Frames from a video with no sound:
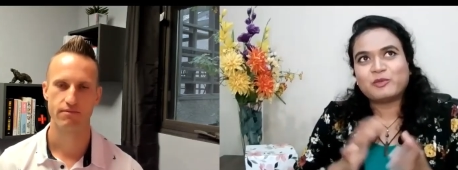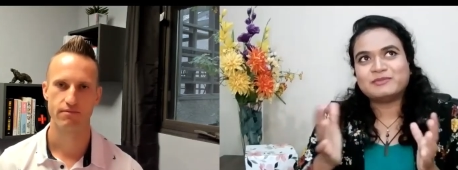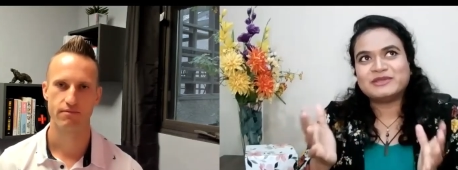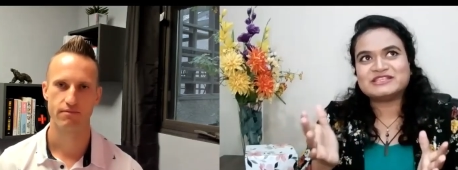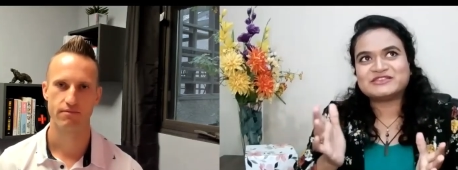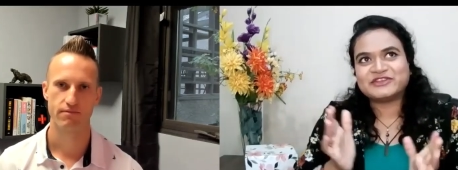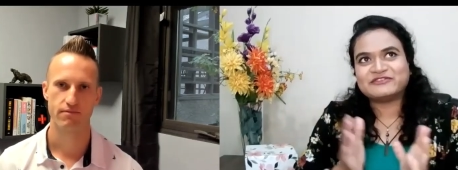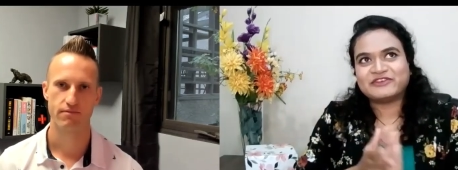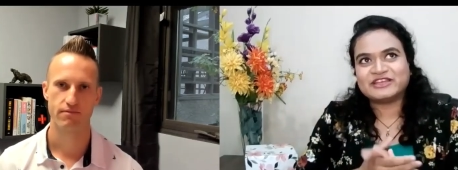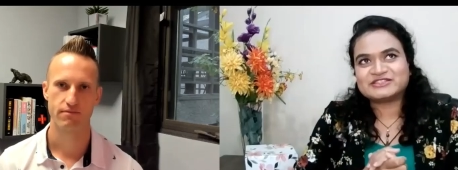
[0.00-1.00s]
Speaker 1: one piece of
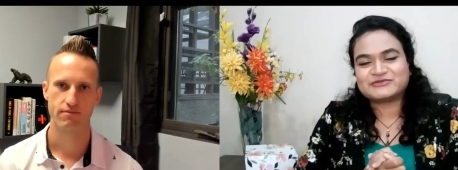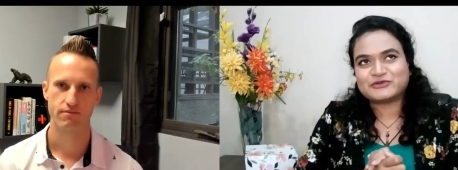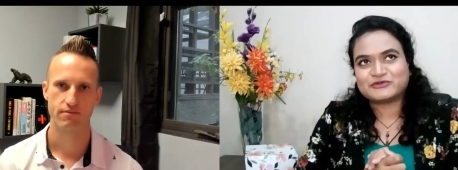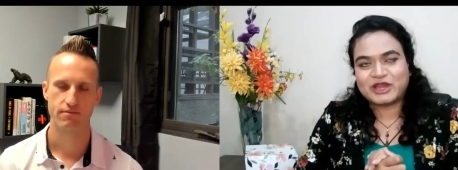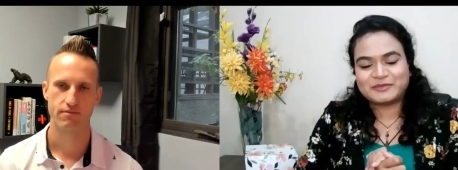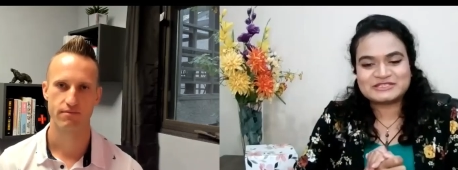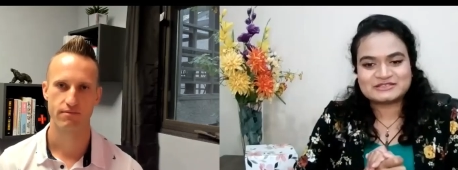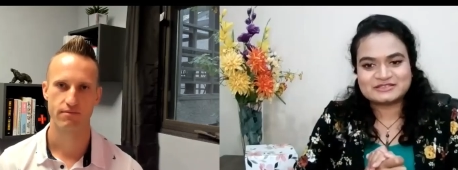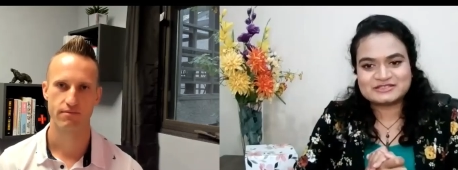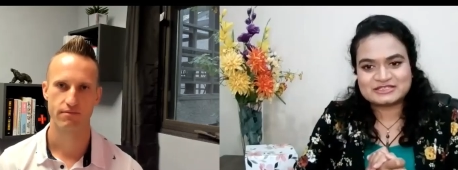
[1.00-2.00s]
advice for
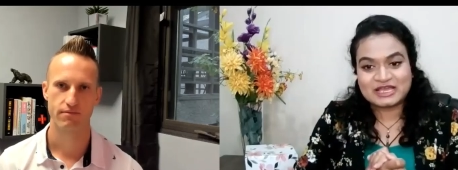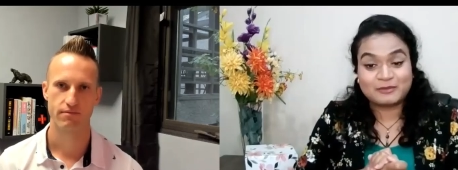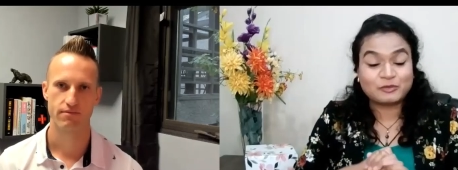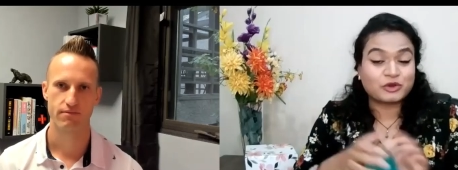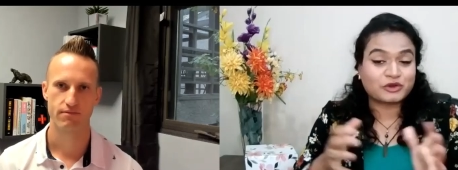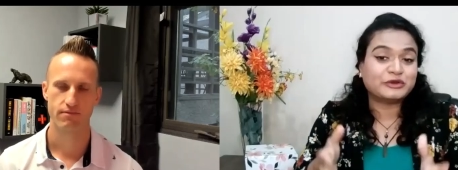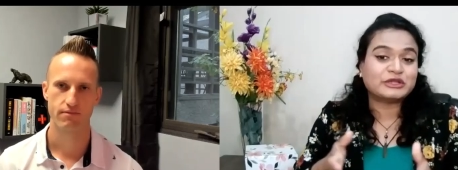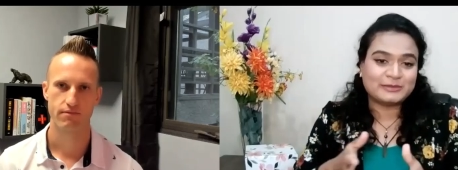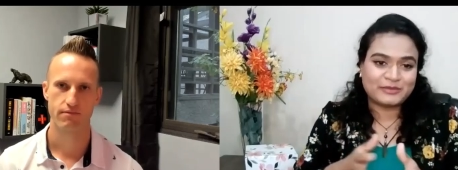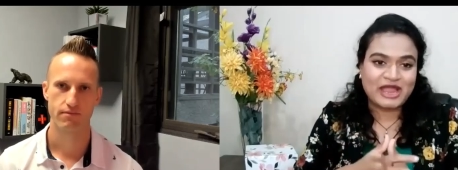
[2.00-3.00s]
pharmacists um, who are currently
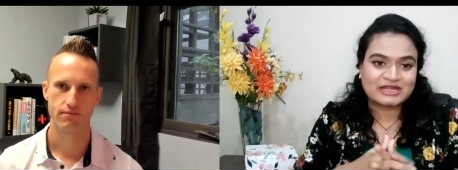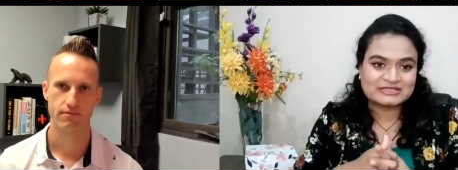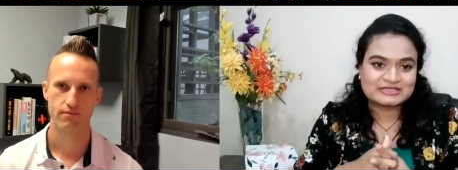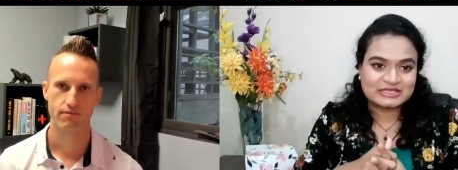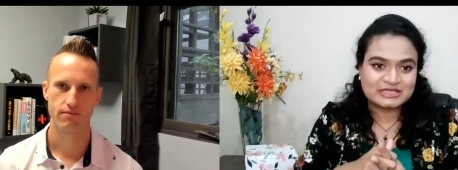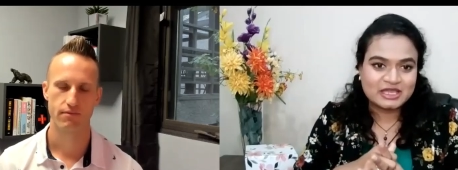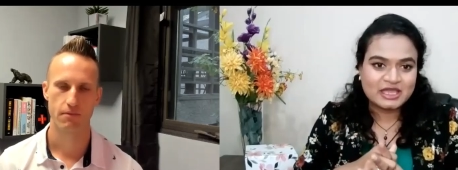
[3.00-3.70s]
practicing,